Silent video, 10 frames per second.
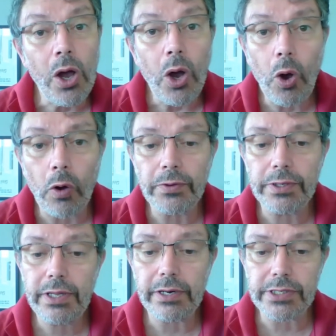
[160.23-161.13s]

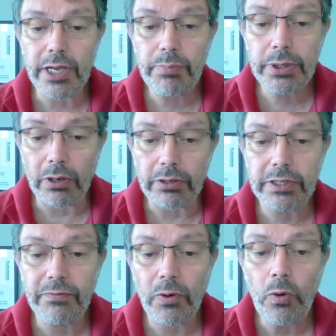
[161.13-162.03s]
Often there is a
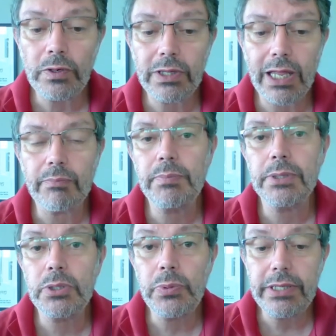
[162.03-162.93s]
productive overlap
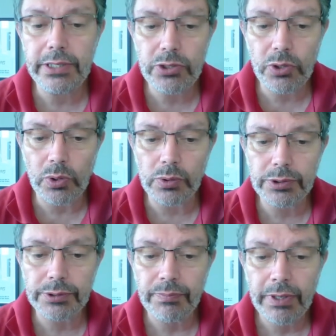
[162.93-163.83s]
between these
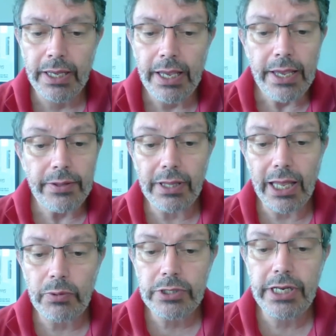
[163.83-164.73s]
roles. The
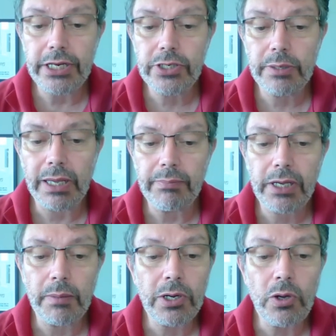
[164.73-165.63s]
language teacher might
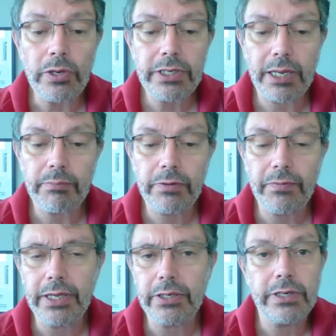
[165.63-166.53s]
become a content
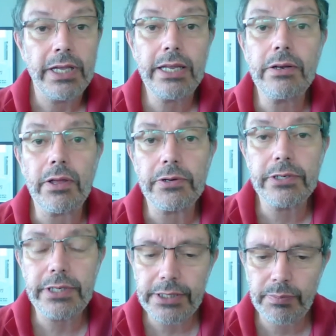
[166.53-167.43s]
provider in another
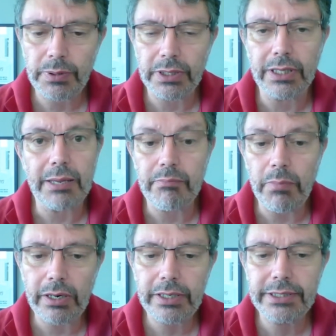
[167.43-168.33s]
discipline like
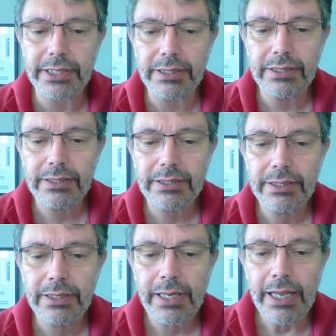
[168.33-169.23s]
marketing.
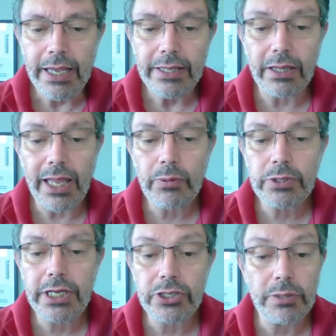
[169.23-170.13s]
The language
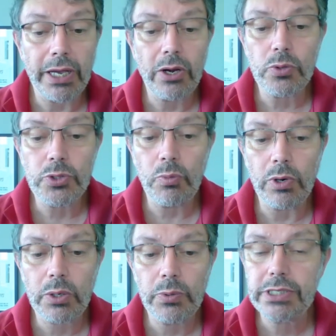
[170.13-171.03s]
teacher might also
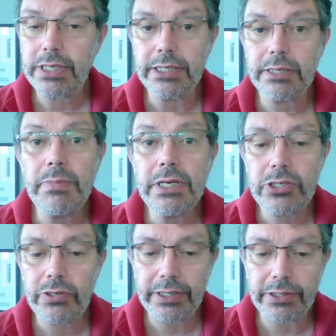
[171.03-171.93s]
work with state
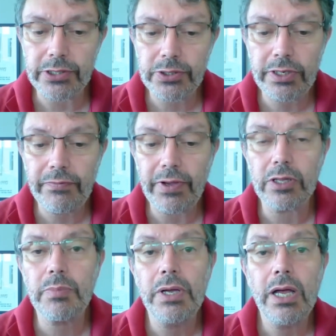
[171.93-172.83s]
administrators to
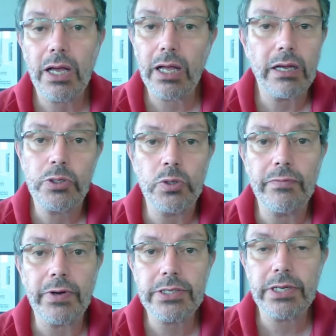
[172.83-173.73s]
develop a
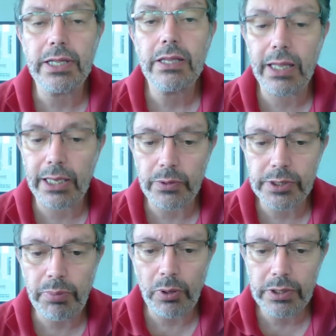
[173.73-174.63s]
university
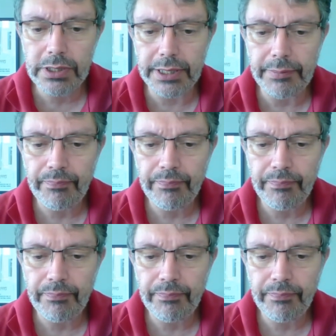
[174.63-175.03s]
language policy.